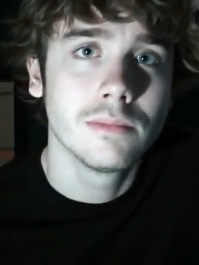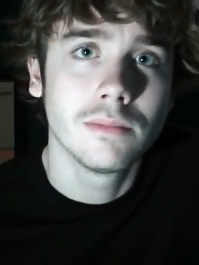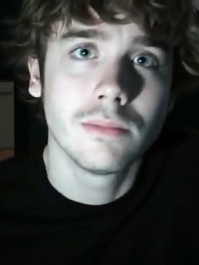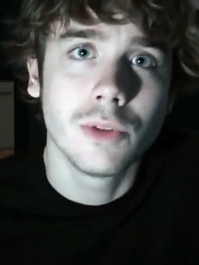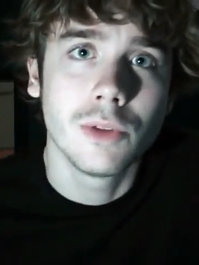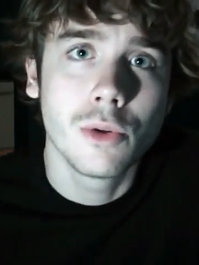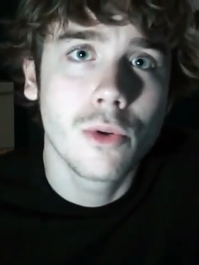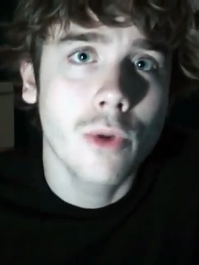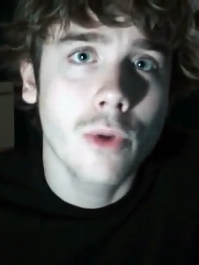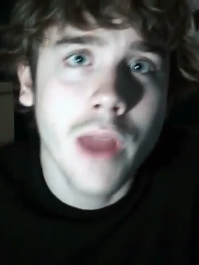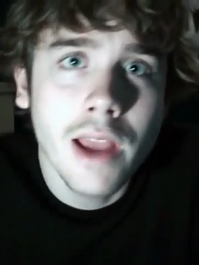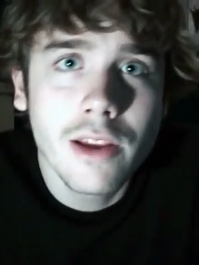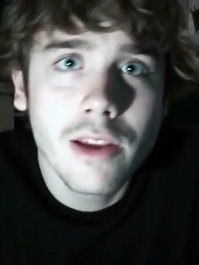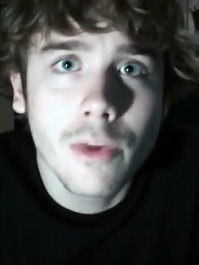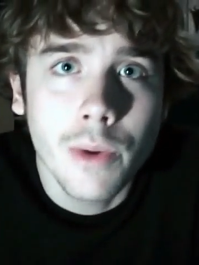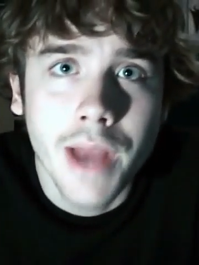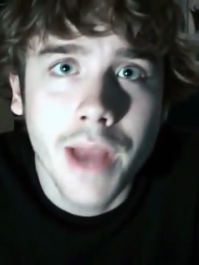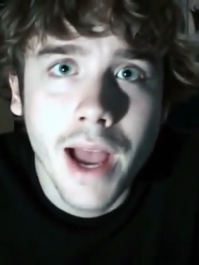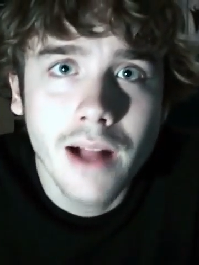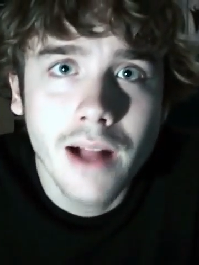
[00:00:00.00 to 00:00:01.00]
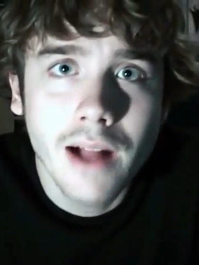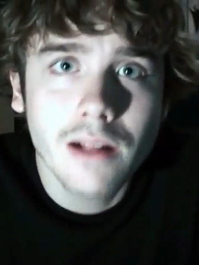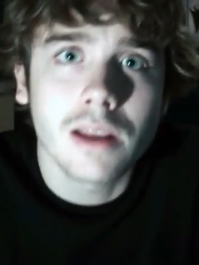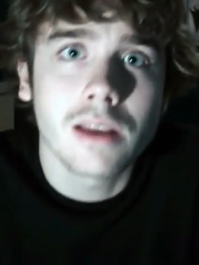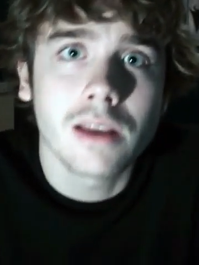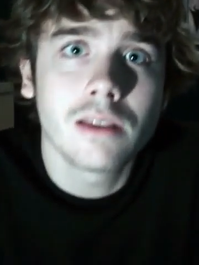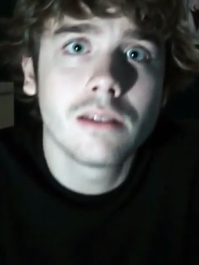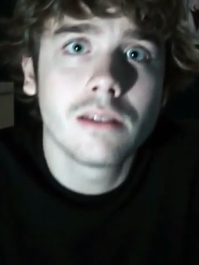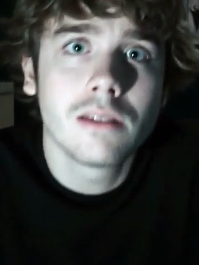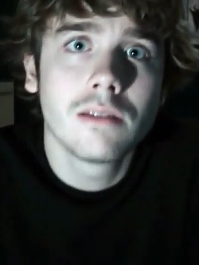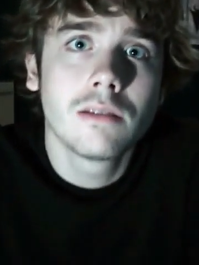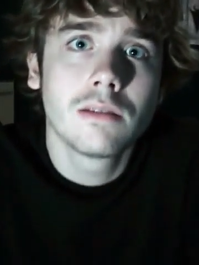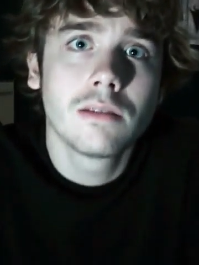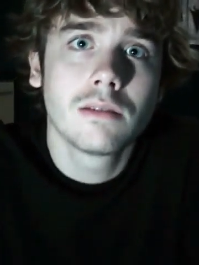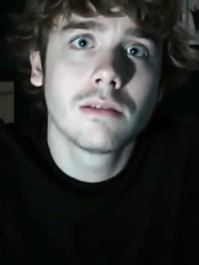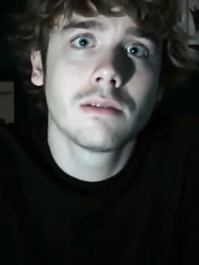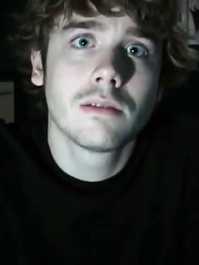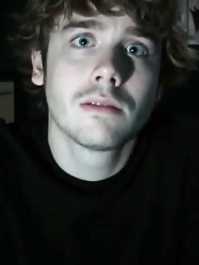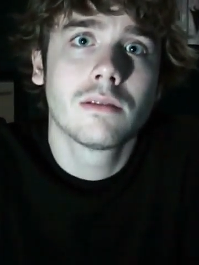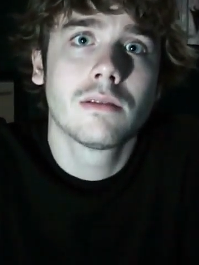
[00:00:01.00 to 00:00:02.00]
You create your reality.
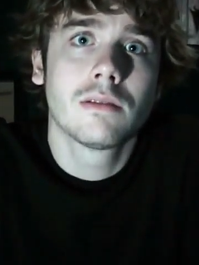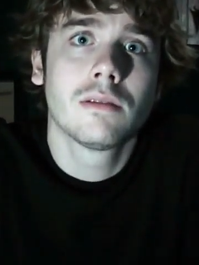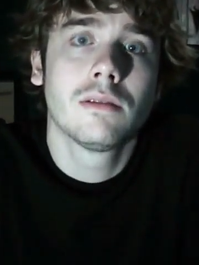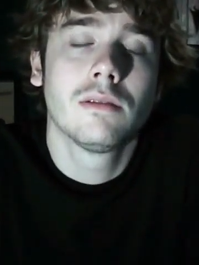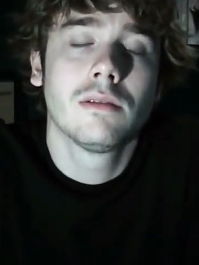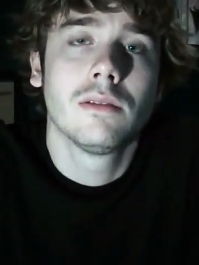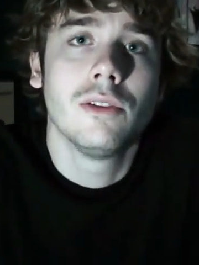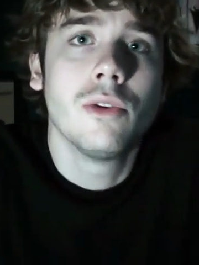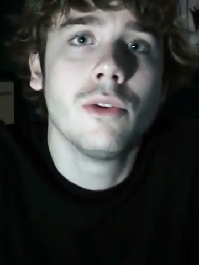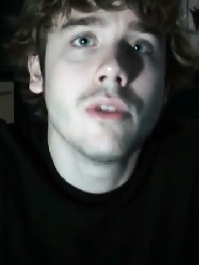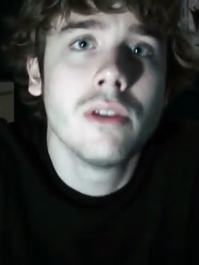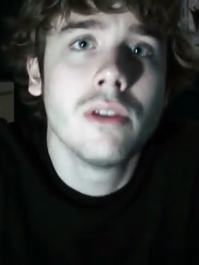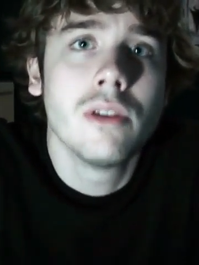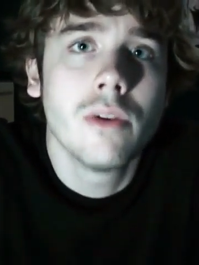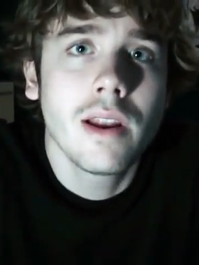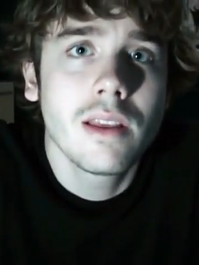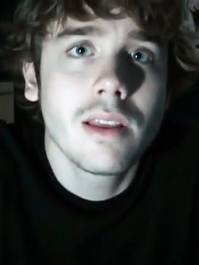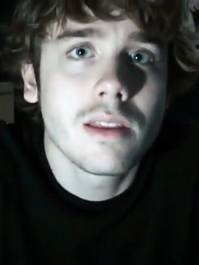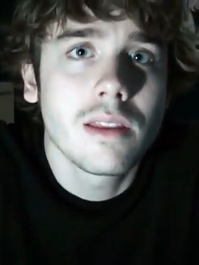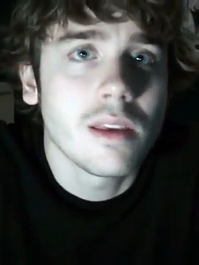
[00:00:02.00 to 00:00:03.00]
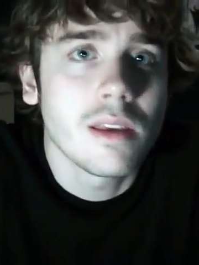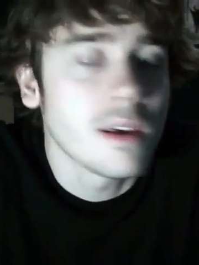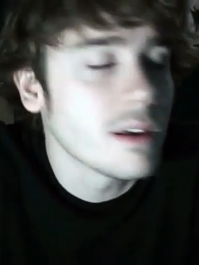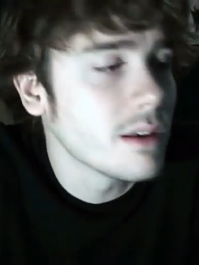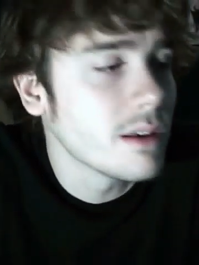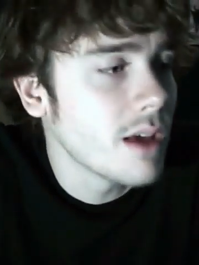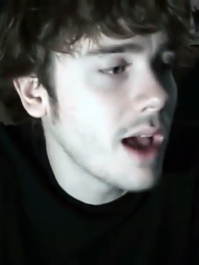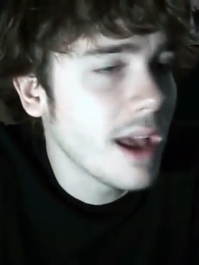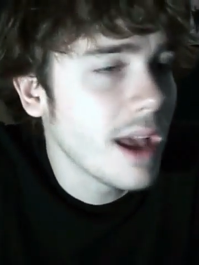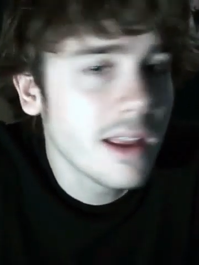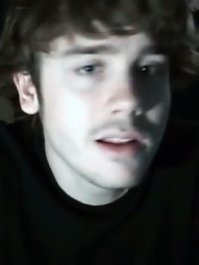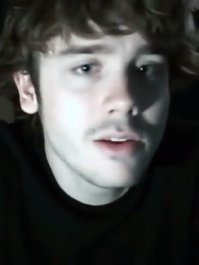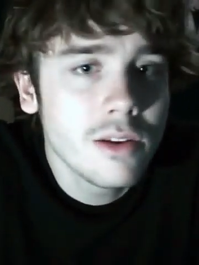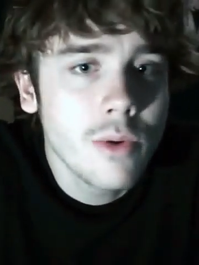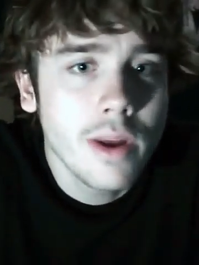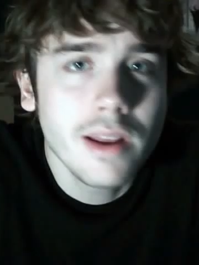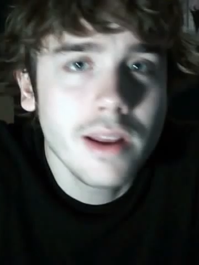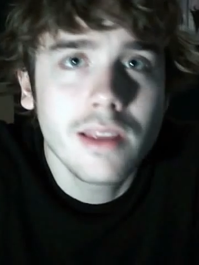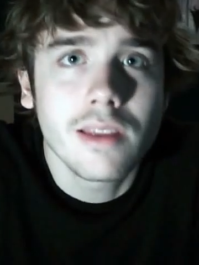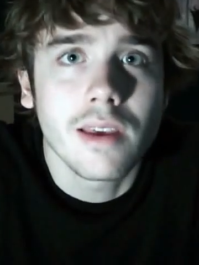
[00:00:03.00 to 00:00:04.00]
You can do anything. I can do
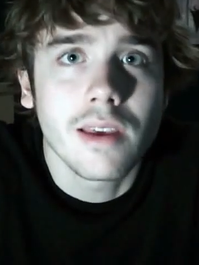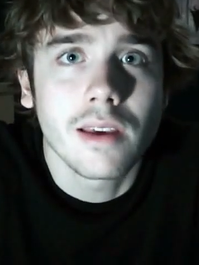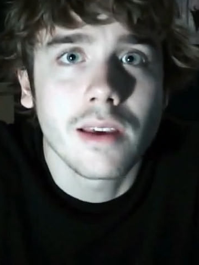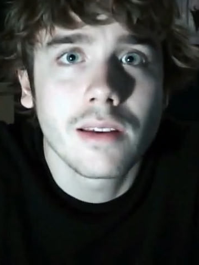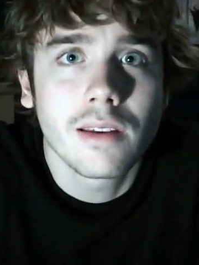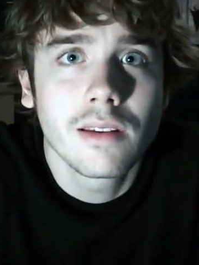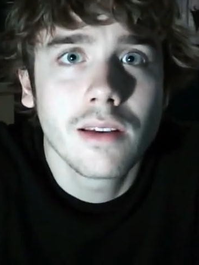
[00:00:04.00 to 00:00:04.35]
anything.